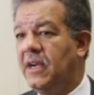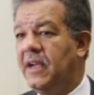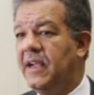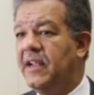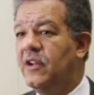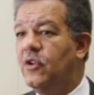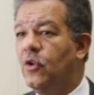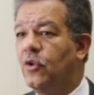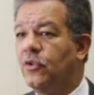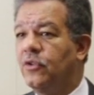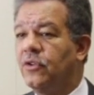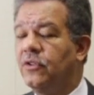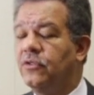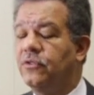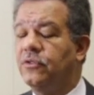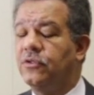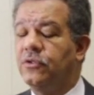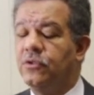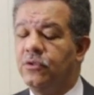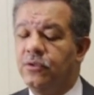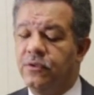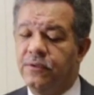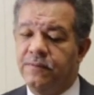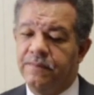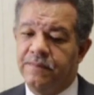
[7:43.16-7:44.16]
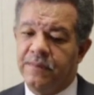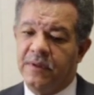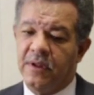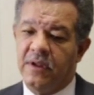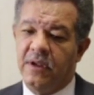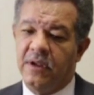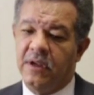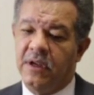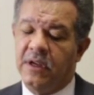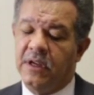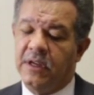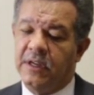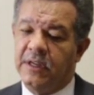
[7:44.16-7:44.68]
in order
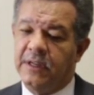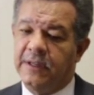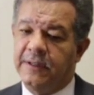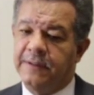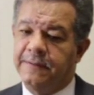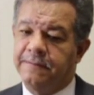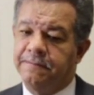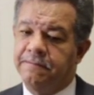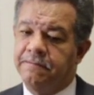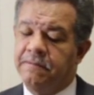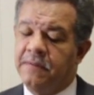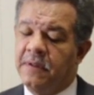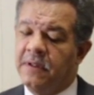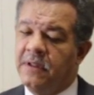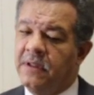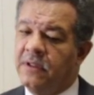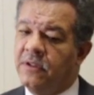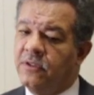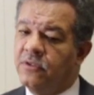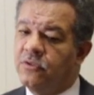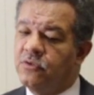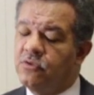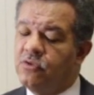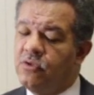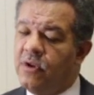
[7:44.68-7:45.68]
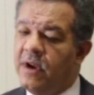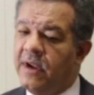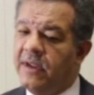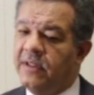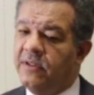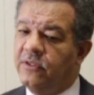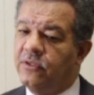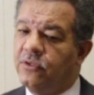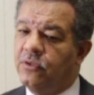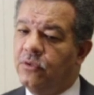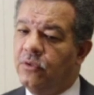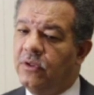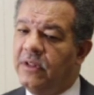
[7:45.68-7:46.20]
to
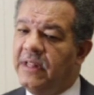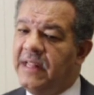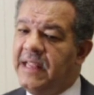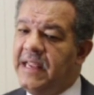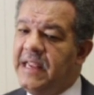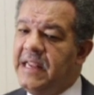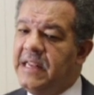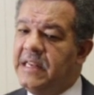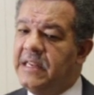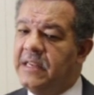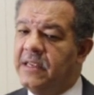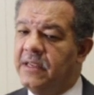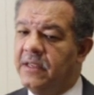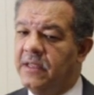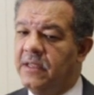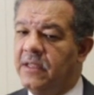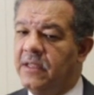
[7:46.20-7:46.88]
trying to lead